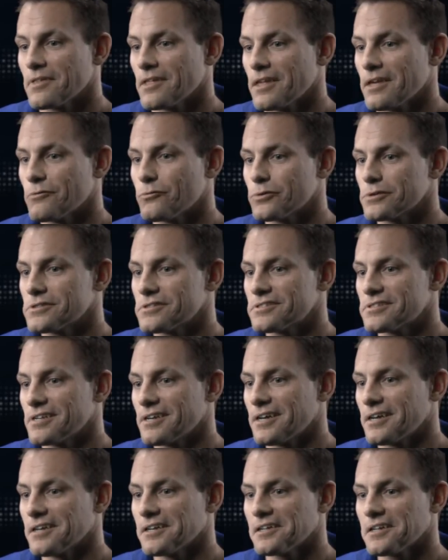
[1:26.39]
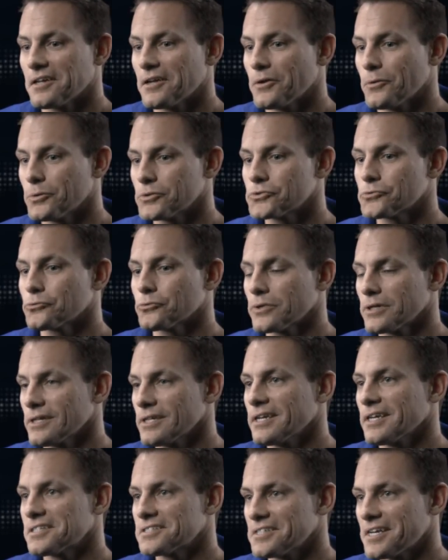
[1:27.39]
it was, uh, it was a really
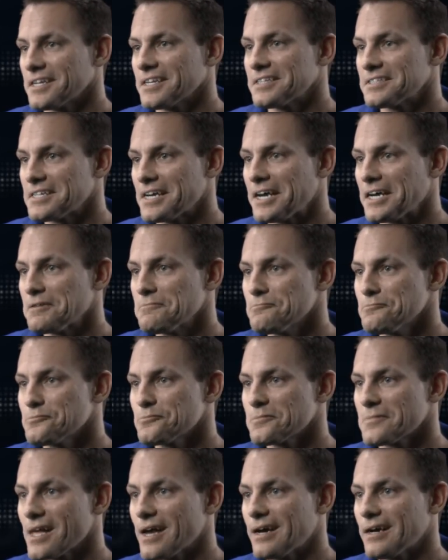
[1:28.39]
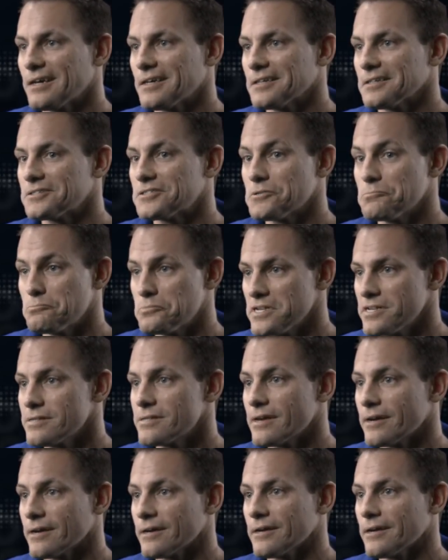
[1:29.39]
exciting time uh, to be
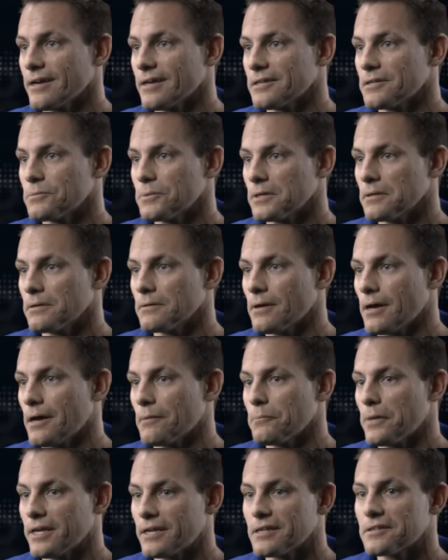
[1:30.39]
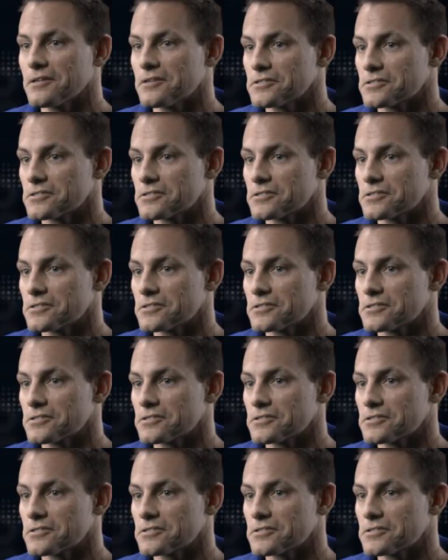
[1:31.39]
there and to be uh, making the